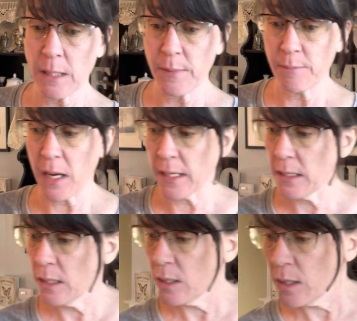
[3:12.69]
I'm
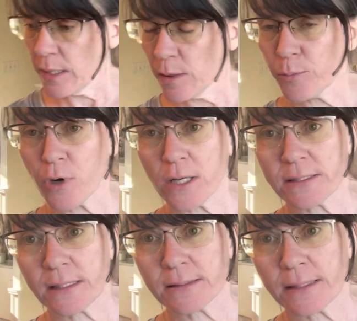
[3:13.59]
in the
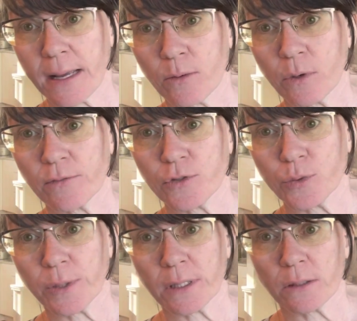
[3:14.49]
process now of
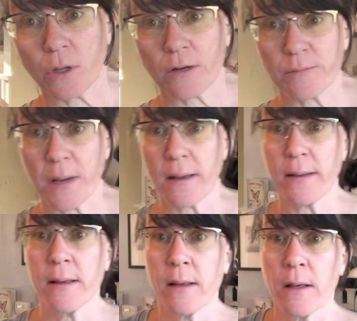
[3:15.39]
doing a lot of my
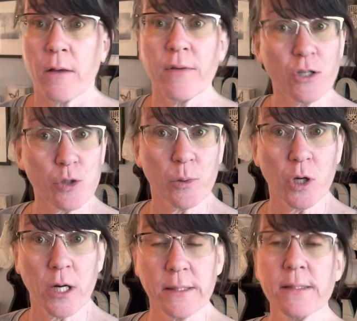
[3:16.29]
vegetable
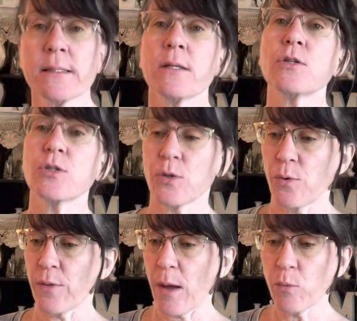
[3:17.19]
gardens,
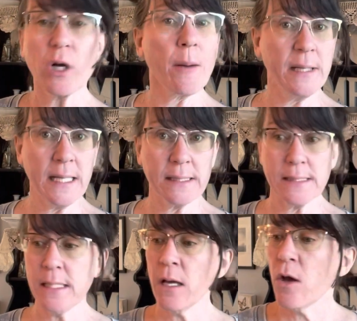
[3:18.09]
so that will come in
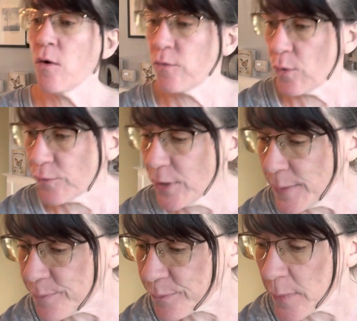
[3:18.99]
handy for free.
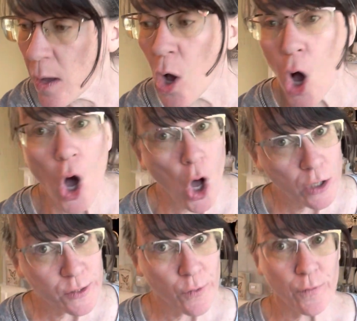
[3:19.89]

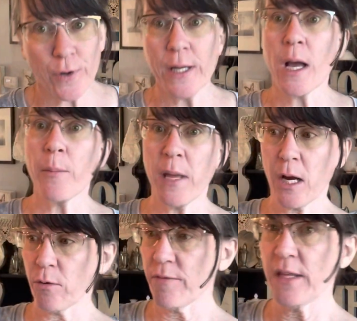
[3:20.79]
Also free, a
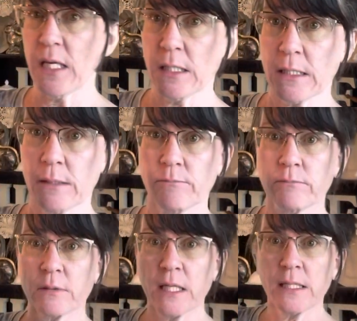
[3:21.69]
pair of these.
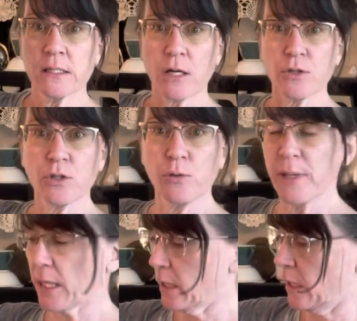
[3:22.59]
These are so big.